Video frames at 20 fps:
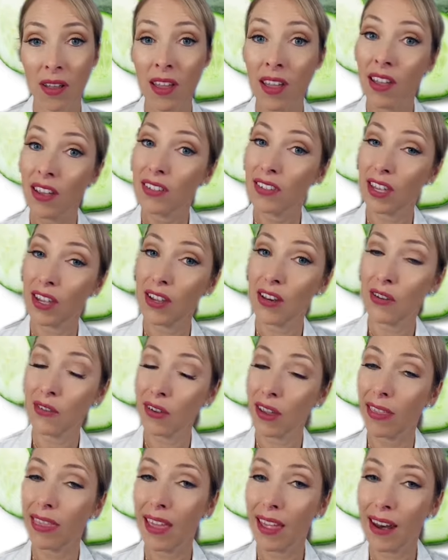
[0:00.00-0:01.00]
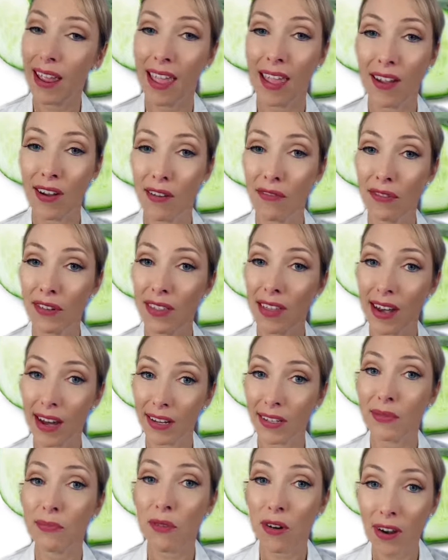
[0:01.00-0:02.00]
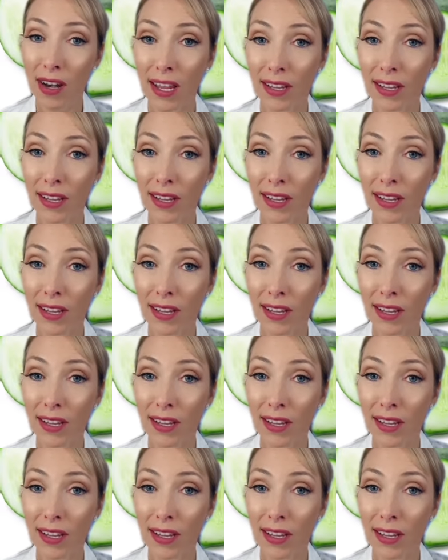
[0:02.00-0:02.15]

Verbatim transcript: so that you don't get that hangover the next morning.